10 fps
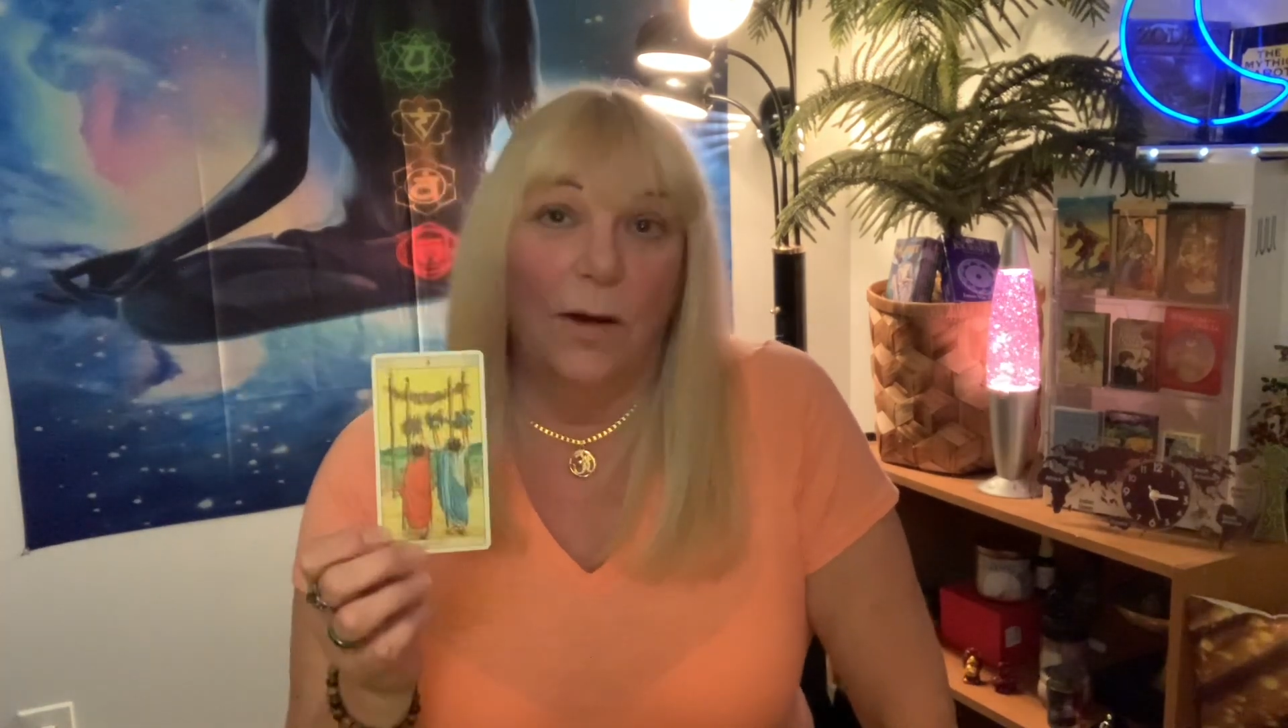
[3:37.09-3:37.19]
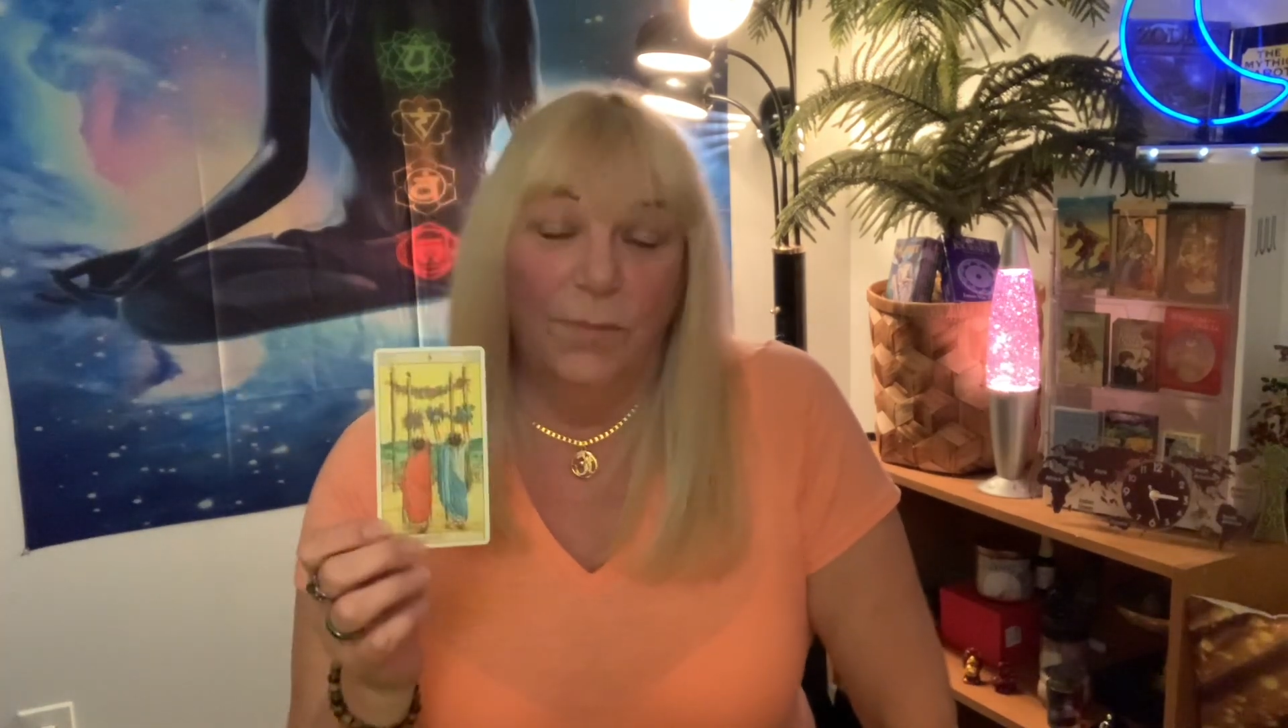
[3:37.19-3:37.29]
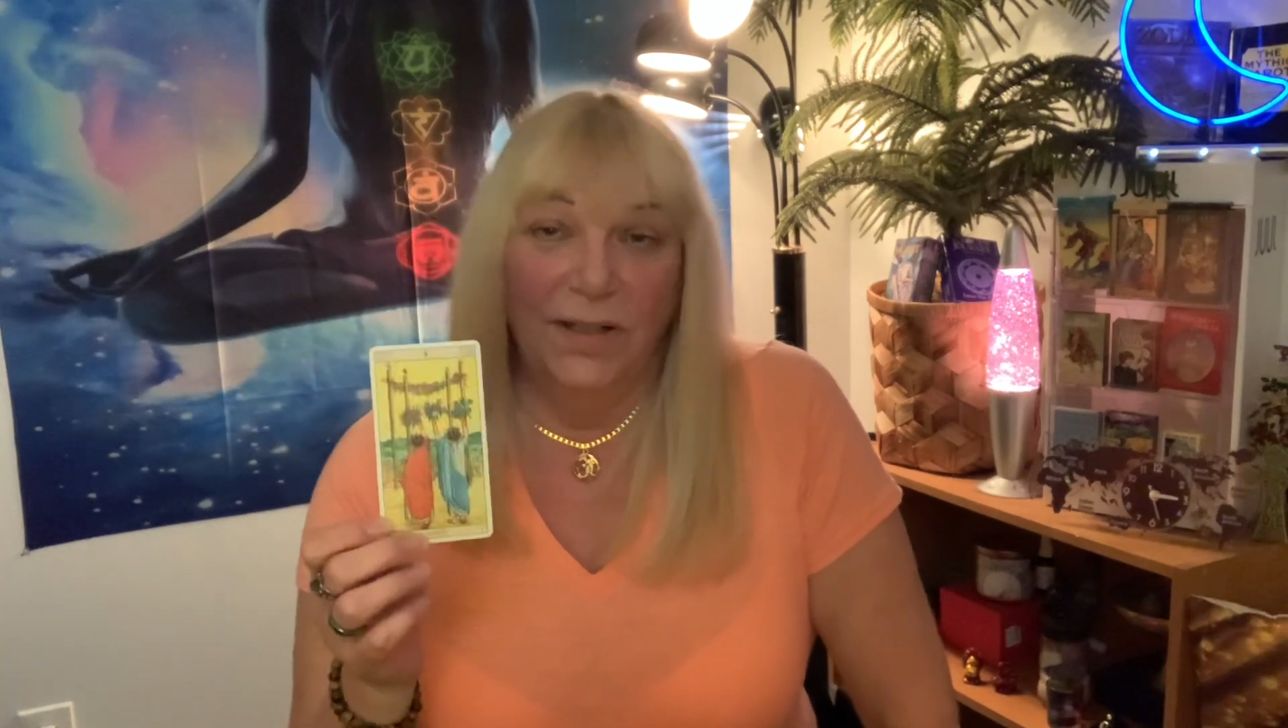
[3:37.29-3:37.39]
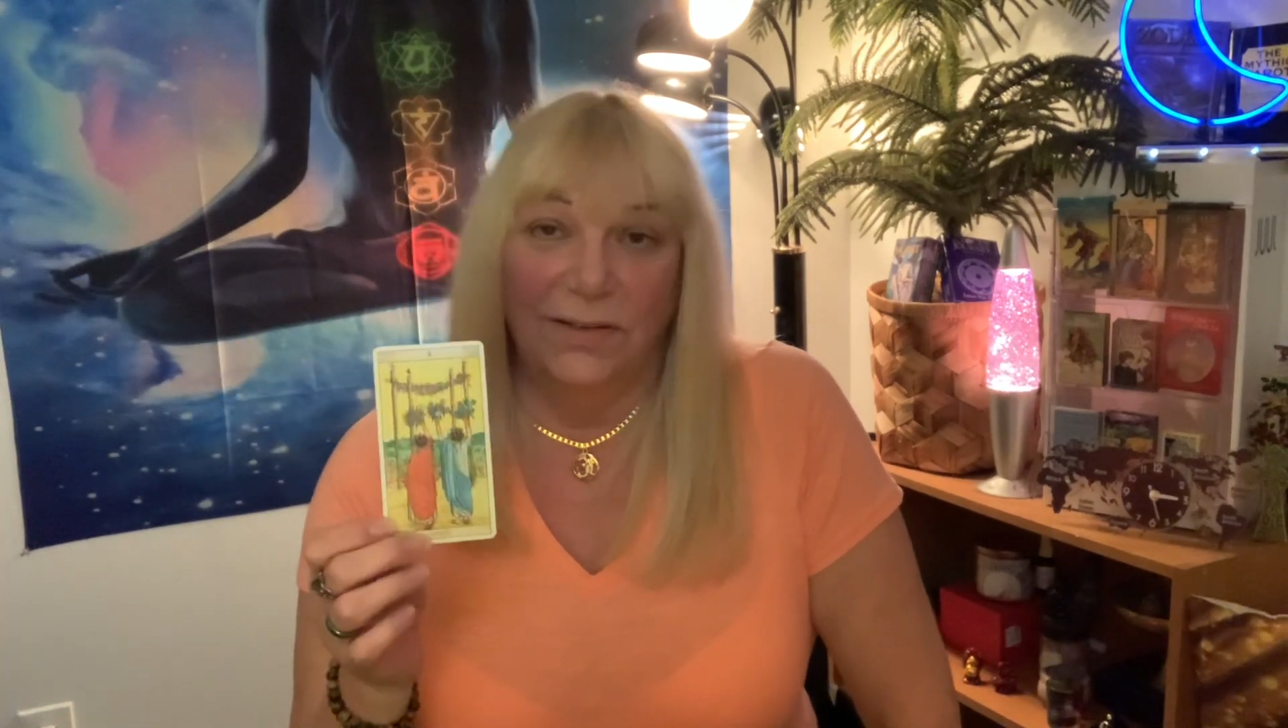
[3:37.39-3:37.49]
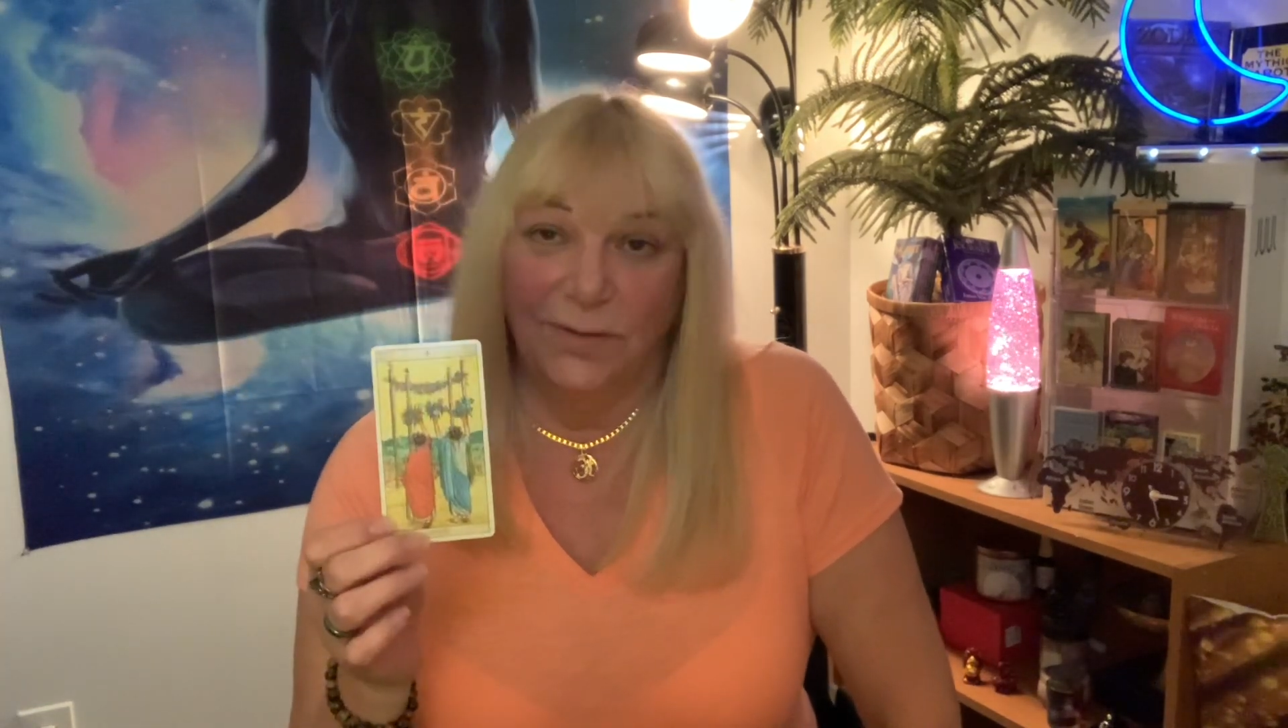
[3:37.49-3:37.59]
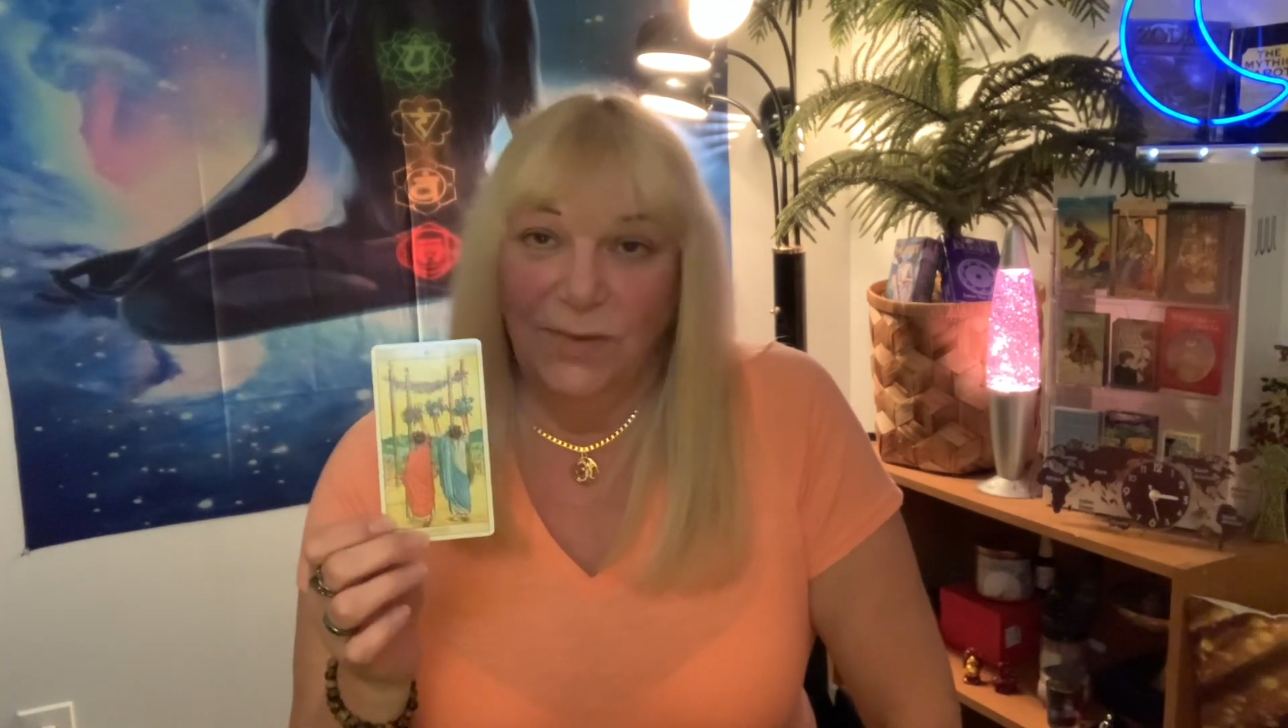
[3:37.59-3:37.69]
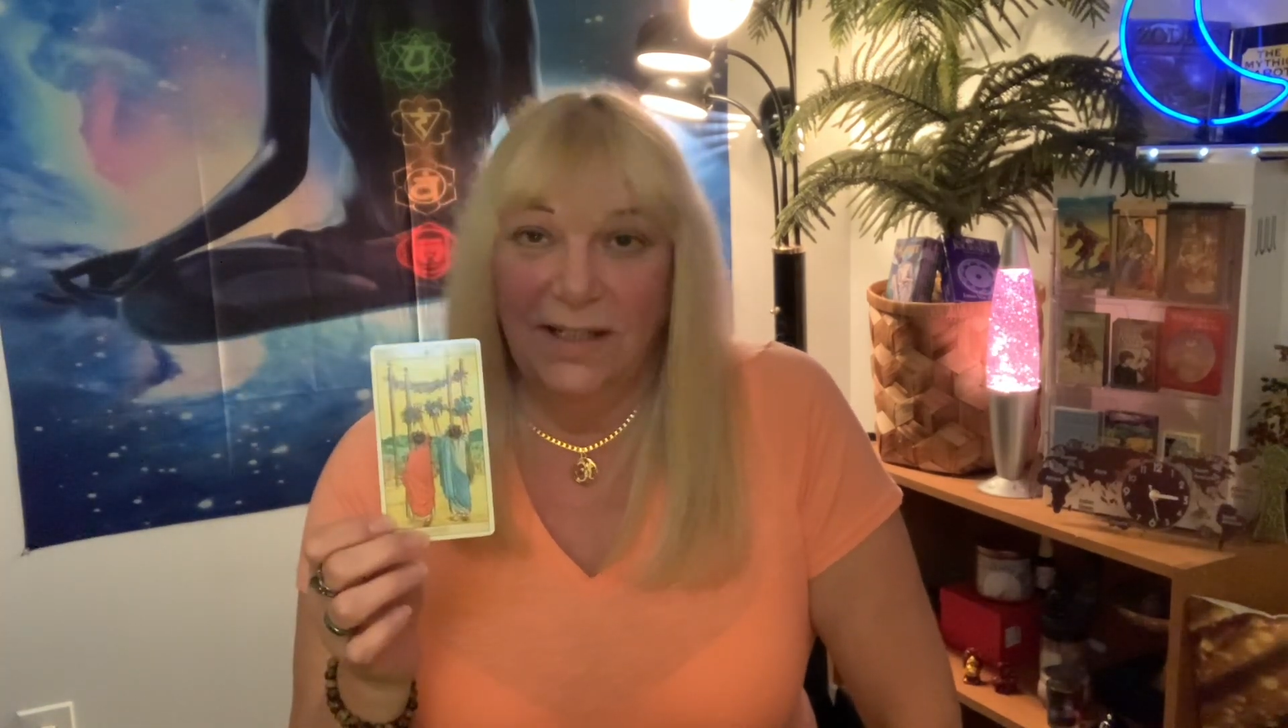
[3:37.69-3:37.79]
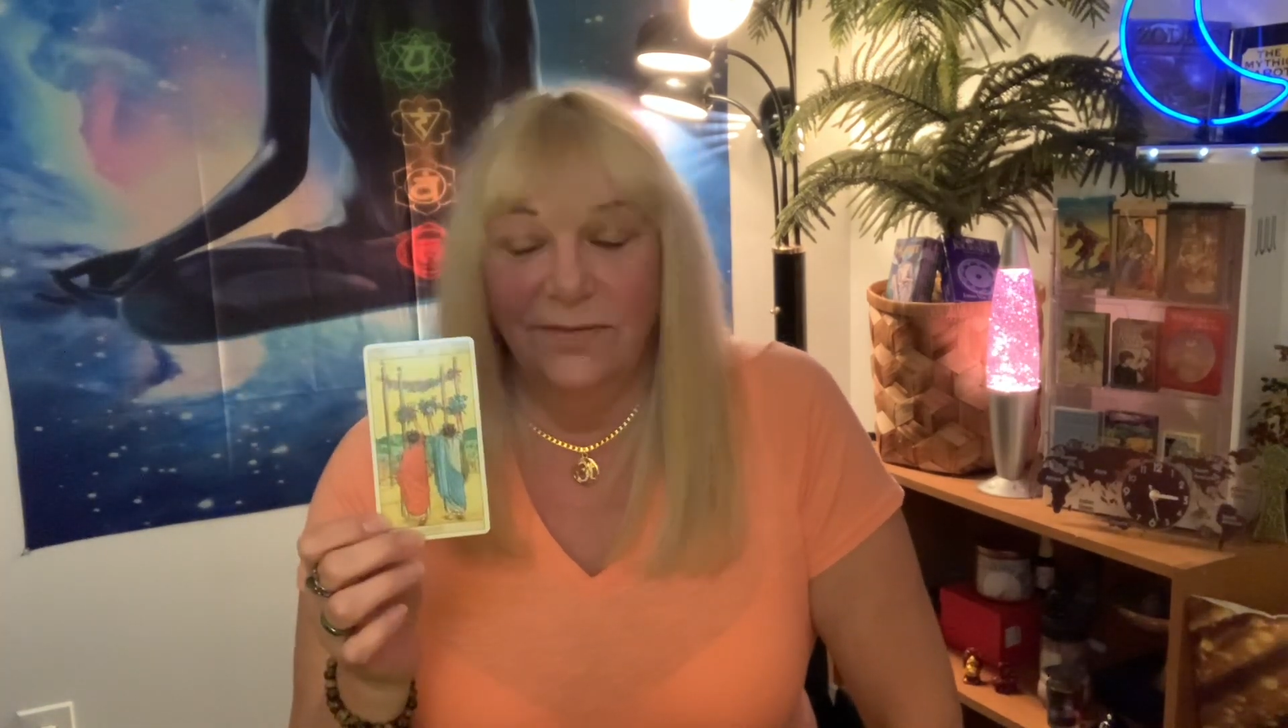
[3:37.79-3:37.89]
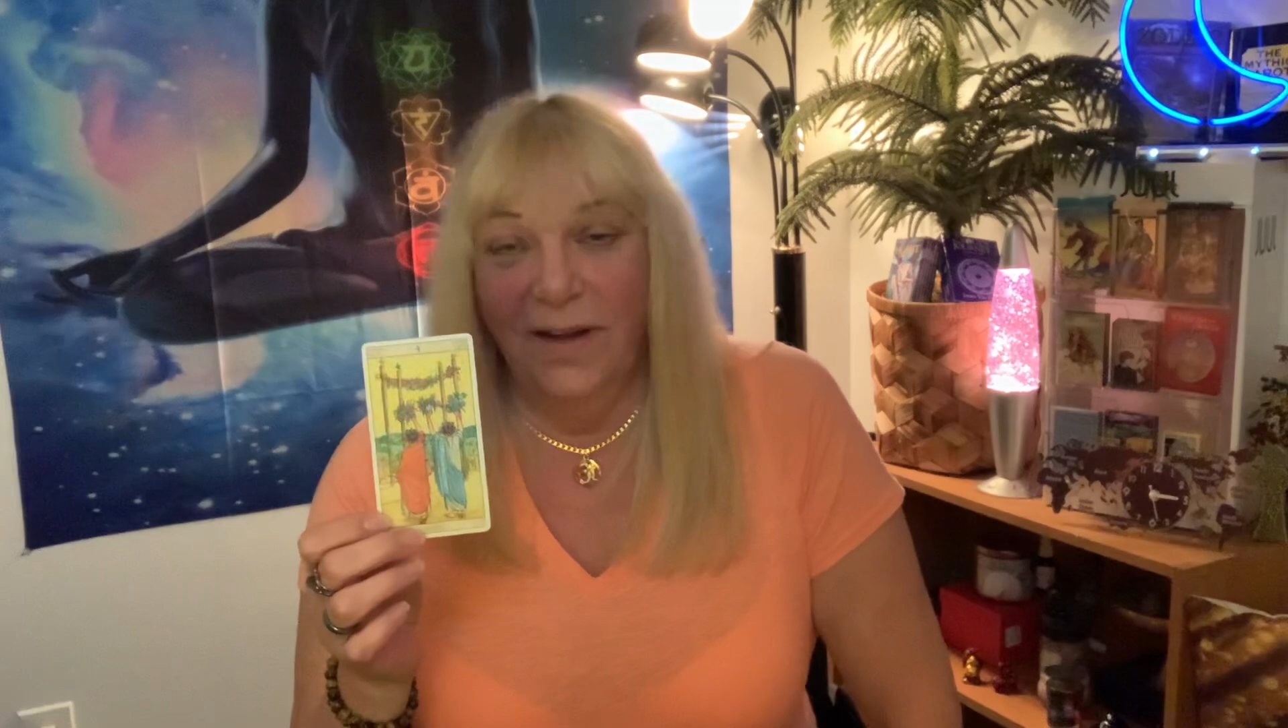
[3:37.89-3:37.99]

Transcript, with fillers: built and we can